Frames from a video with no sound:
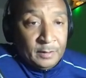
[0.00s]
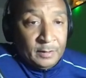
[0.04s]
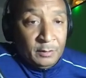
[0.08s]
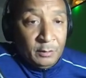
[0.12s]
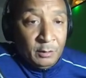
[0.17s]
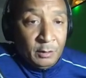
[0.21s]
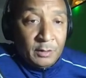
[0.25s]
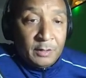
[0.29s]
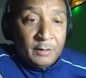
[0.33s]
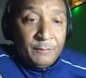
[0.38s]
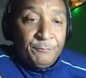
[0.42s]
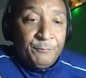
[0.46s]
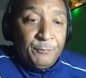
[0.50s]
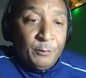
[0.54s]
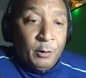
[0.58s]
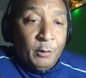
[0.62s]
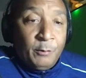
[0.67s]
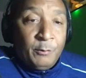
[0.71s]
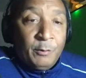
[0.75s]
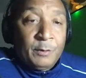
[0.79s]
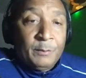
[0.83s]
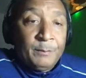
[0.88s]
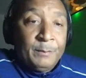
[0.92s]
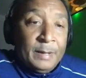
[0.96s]
Looking
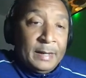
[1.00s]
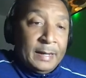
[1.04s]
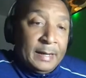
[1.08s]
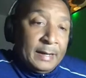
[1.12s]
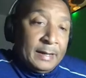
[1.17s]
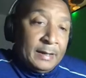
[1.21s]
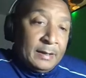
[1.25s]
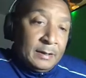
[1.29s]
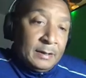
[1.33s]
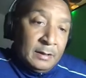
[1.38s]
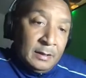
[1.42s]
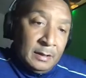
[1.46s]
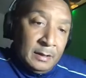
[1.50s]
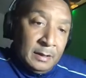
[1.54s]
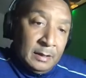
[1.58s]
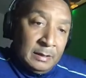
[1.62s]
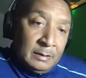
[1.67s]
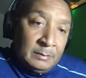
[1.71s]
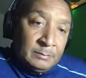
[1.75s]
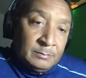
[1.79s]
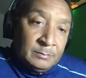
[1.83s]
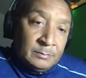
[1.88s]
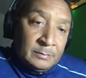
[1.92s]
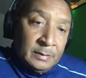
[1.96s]
forward, man.
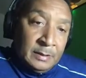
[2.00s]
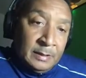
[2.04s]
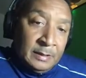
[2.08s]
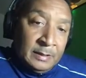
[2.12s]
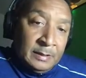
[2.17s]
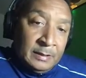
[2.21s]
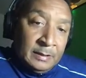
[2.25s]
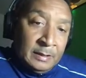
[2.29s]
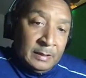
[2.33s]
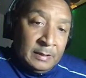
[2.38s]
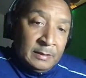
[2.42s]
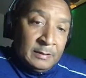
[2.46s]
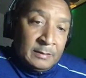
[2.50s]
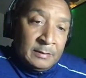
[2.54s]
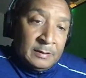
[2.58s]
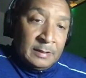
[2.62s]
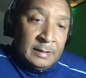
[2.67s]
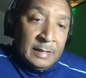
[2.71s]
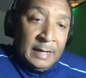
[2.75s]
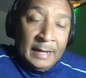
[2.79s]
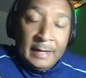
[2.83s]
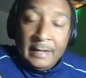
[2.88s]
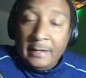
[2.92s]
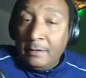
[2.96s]
And
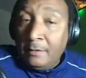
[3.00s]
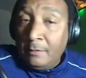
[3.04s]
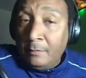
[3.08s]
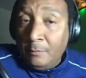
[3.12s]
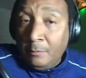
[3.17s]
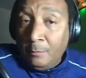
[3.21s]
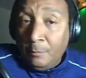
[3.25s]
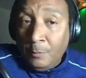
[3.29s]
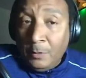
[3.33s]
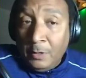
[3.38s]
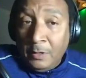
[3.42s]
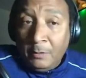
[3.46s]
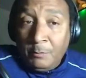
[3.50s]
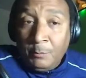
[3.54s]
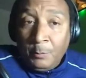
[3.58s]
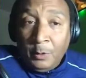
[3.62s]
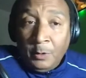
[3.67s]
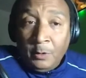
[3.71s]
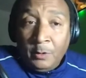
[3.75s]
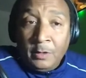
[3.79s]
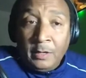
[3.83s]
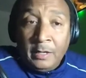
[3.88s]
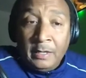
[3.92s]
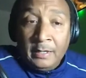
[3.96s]
tonight
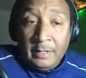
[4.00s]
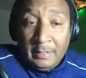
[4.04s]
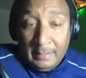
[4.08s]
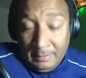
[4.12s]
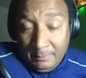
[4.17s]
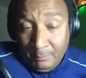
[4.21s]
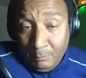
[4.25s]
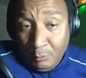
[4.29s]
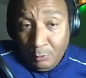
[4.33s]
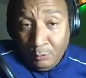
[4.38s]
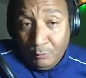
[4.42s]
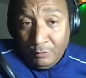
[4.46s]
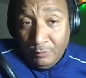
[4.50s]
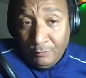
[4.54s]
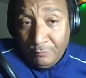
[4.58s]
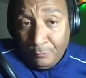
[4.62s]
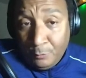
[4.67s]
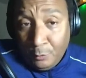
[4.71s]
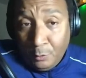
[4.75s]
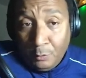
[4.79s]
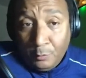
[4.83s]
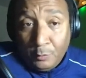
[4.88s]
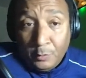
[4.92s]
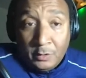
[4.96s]
we're and moving
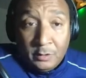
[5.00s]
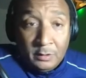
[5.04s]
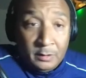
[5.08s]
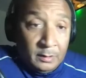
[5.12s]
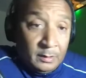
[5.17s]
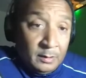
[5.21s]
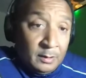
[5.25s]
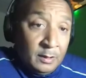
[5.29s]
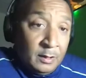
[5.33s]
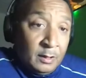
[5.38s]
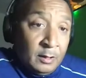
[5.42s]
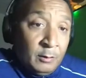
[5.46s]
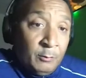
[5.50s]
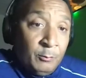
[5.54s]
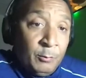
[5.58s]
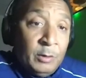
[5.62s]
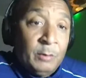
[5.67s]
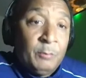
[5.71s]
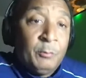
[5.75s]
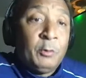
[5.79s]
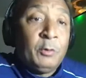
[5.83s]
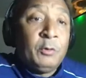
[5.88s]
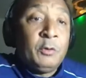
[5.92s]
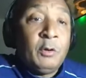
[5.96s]
forward,
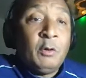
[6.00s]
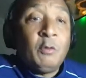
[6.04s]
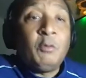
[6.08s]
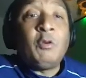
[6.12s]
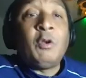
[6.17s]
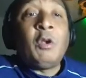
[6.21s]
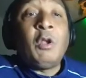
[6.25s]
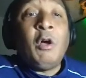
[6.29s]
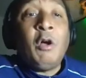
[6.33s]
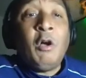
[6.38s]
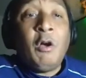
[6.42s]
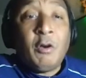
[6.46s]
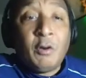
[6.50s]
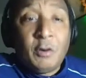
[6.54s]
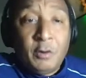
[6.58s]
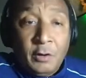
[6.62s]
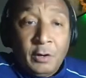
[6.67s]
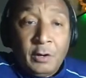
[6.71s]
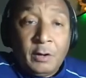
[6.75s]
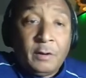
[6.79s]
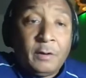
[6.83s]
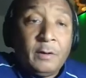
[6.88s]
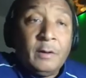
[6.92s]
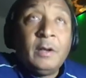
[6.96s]
we will no
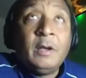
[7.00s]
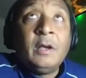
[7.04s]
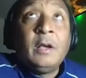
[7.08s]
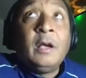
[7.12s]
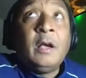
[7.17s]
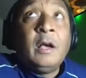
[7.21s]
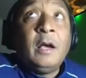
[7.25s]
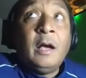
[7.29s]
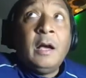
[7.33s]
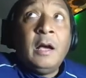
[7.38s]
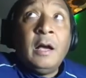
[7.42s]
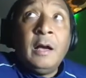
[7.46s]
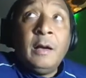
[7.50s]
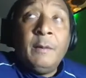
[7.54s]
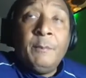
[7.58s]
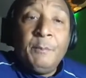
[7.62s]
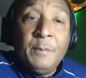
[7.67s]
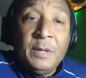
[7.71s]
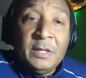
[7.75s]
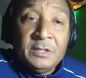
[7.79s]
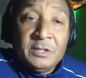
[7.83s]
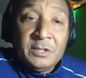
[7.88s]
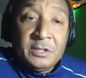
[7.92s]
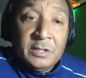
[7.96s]
longer
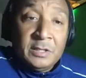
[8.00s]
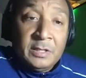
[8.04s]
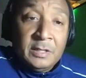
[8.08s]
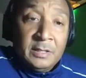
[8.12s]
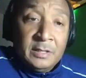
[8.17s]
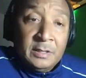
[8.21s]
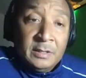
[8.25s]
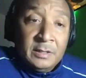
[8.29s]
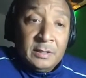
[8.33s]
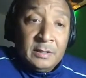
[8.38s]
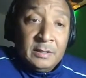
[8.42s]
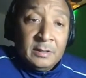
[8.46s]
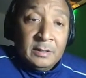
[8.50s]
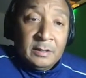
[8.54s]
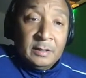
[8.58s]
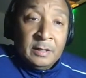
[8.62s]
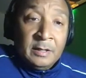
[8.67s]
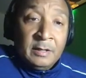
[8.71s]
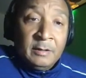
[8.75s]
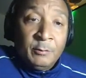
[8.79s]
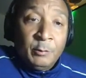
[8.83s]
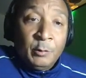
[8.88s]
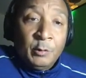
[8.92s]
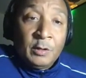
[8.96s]
mention
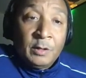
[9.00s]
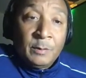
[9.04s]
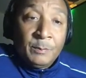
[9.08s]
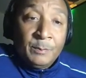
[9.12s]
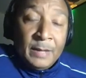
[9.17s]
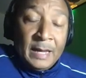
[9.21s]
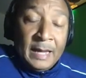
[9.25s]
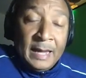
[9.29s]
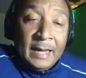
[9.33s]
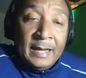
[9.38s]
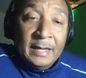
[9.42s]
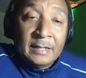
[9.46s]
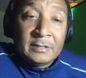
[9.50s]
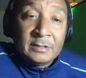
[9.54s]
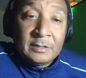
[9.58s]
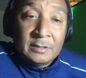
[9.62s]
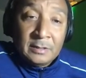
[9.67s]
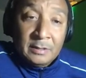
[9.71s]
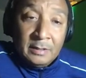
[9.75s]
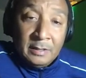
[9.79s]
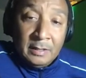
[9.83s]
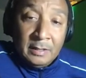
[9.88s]
the past